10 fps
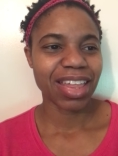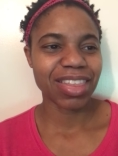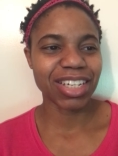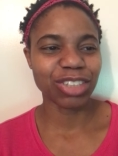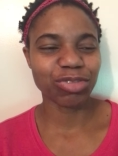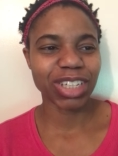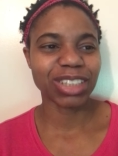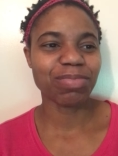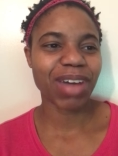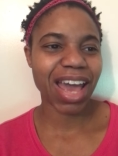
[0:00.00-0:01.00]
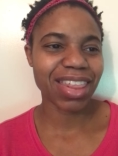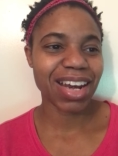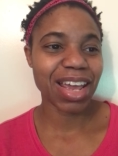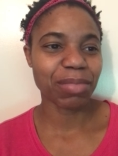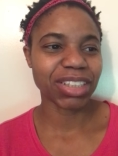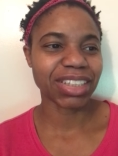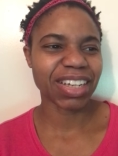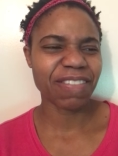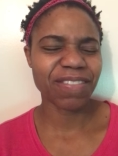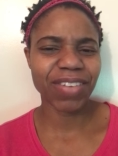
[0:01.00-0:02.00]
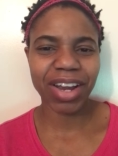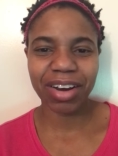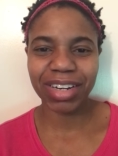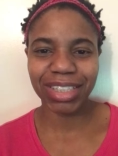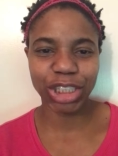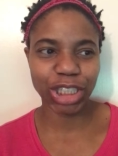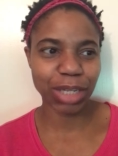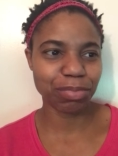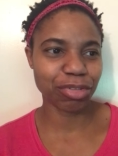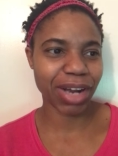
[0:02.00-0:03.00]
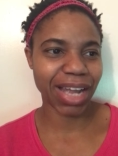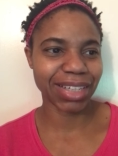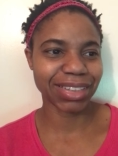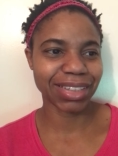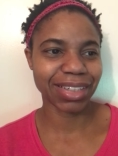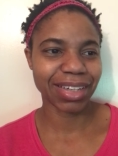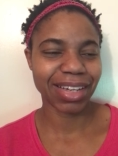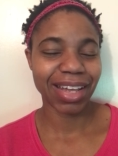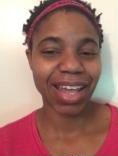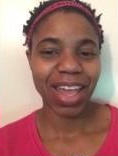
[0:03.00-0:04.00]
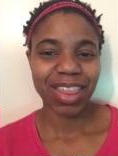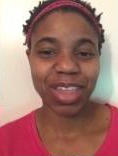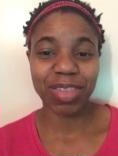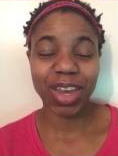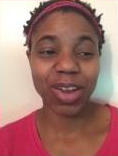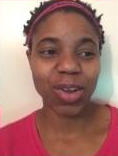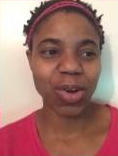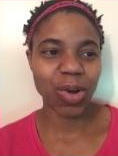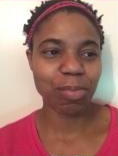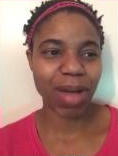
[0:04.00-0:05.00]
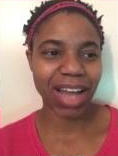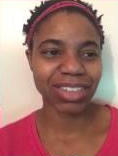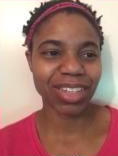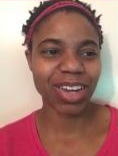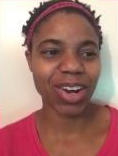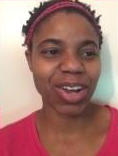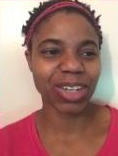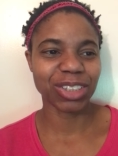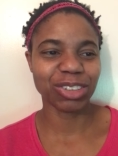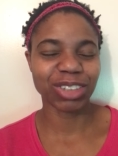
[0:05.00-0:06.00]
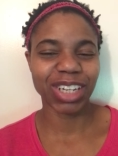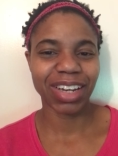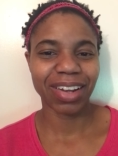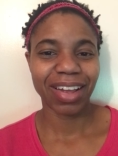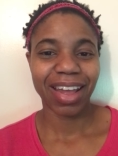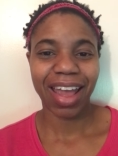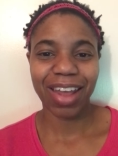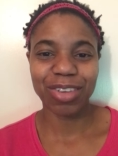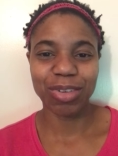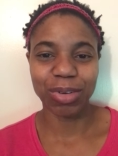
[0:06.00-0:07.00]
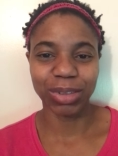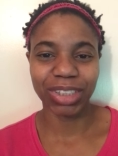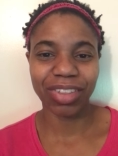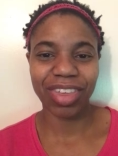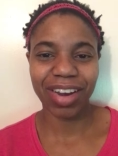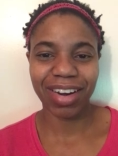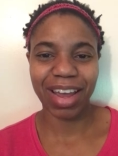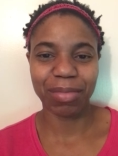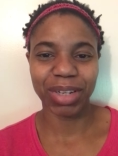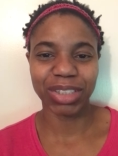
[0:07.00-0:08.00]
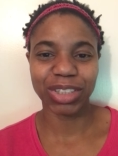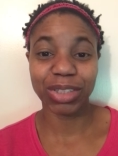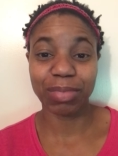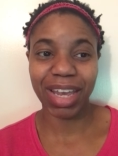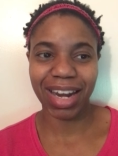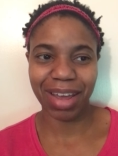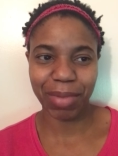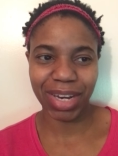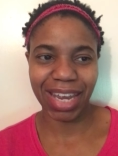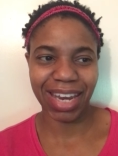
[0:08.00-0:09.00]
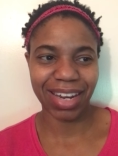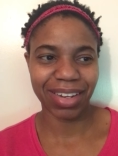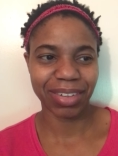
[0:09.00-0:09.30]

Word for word: These friends buy the lemons at a very cheap price. Then they go back to their country and use their lemons to make lemonade.